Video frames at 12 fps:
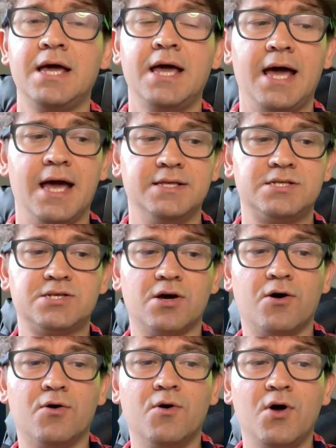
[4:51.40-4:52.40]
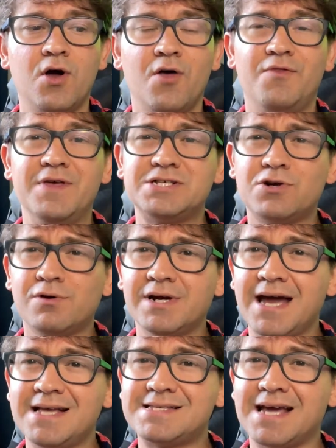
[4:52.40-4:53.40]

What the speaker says: And so this creates